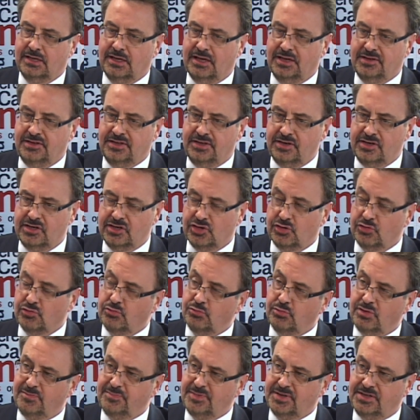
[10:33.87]
And here
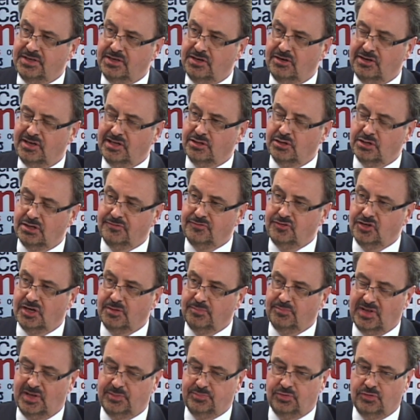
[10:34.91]
we've been hearing a lot of young
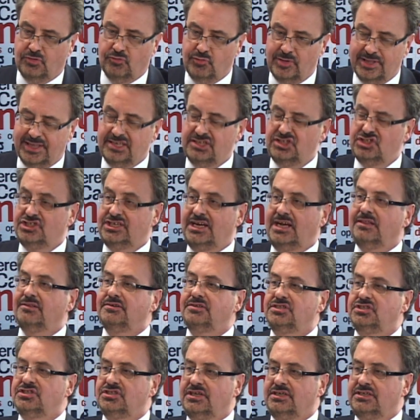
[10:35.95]
people really
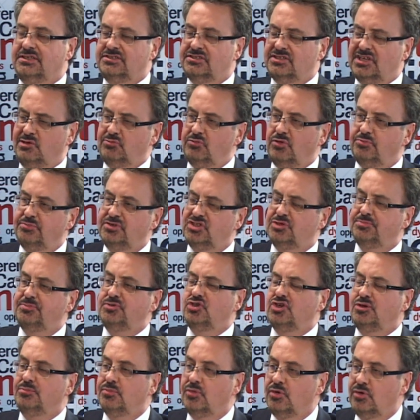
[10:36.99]
challenging and saying, well, we should be
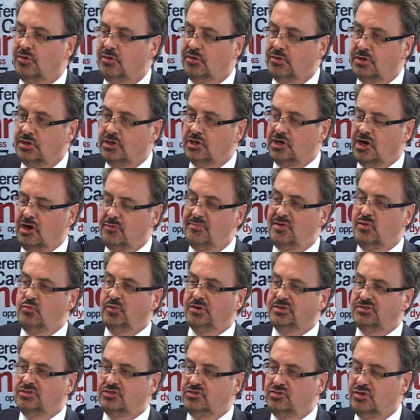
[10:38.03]
doing more, and we
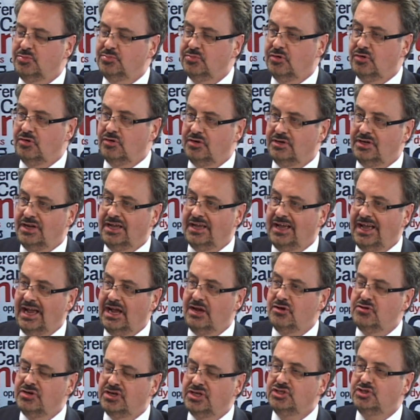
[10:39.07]
want to do more, and
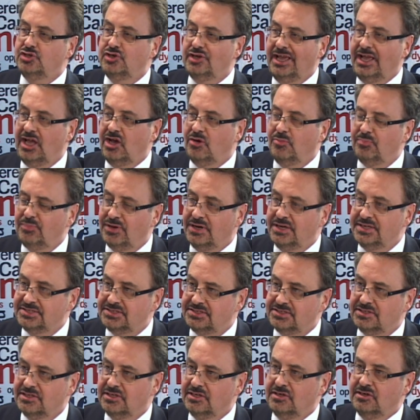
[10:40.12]
how can you help
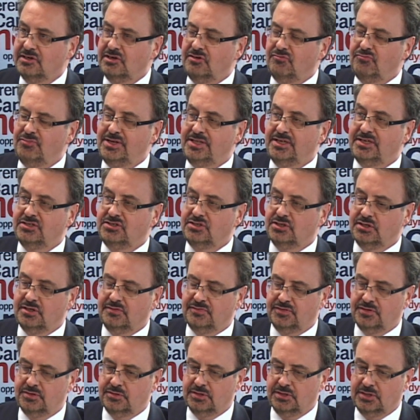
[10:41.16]
us really
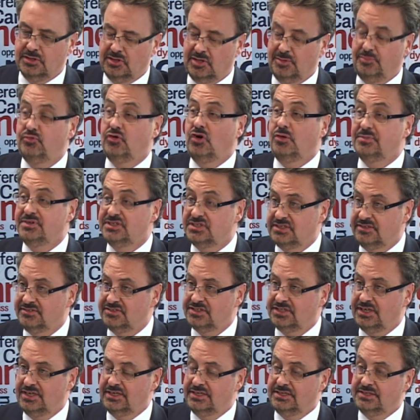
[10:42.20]
deliver the promise of
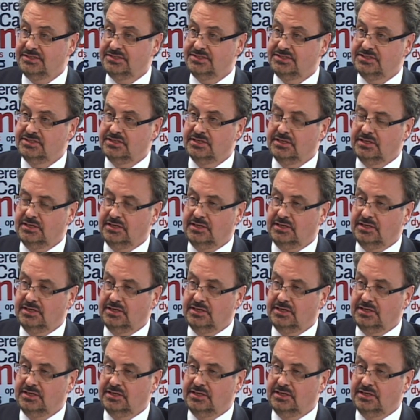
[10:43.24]
science